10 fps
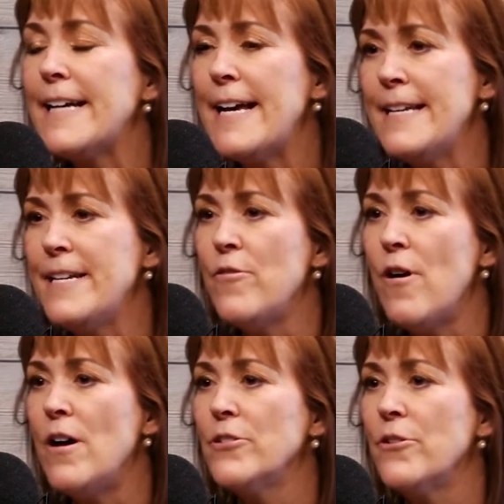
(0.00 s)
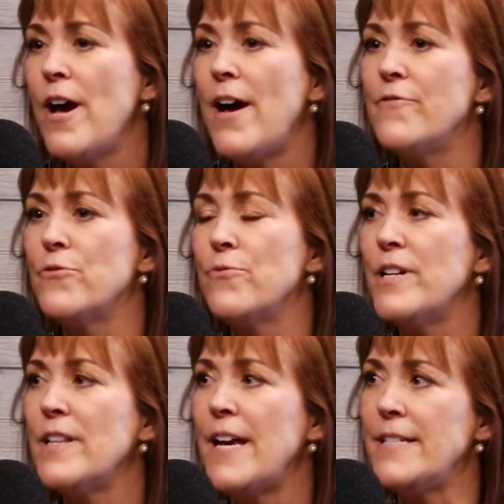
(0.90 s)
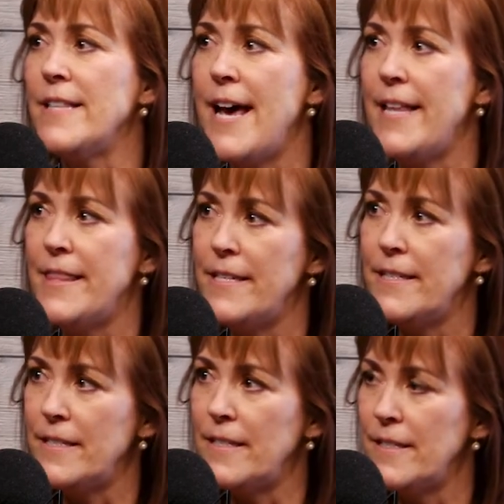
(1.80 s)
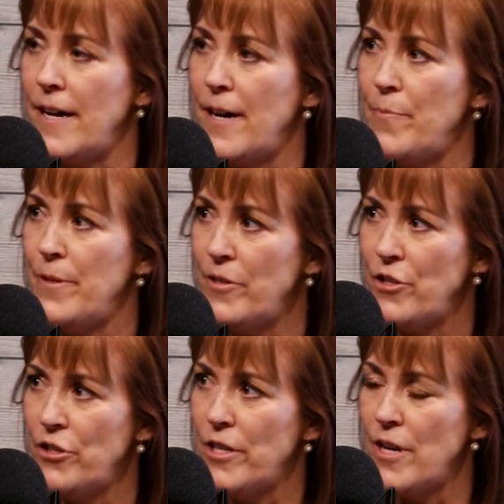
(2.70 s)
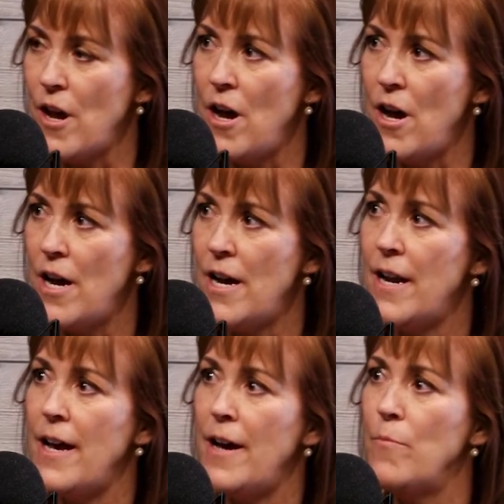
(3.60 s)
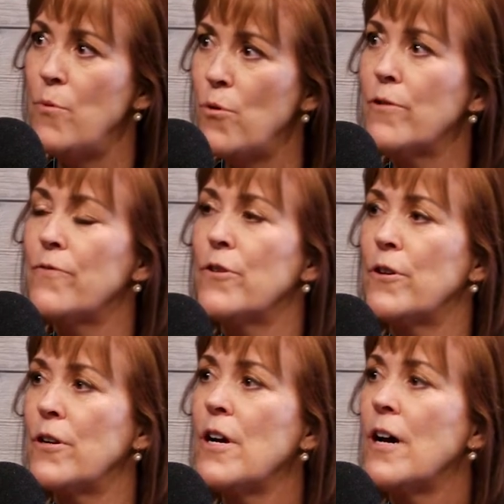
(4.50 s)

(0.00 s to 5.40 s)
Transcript: I think you also have to realize that this is a position on a board for